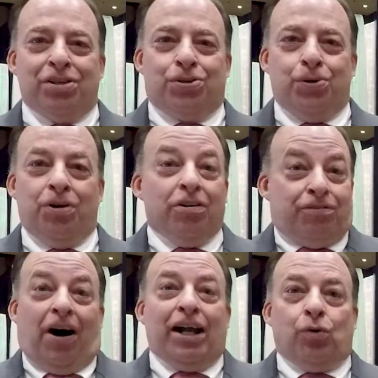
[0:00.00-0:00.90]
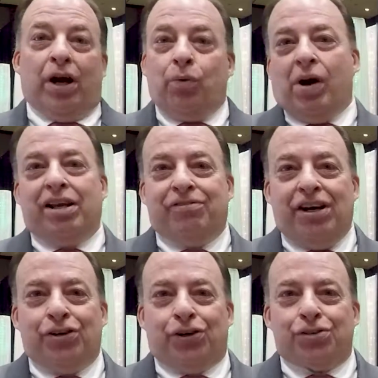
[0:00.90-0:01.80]
to find great wedding
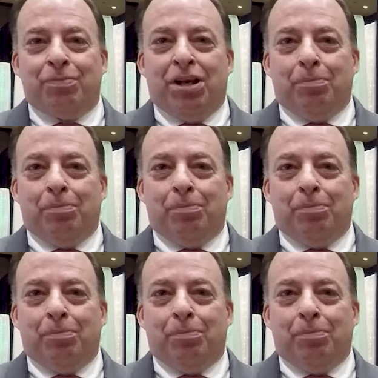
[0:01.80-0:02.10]
vendors.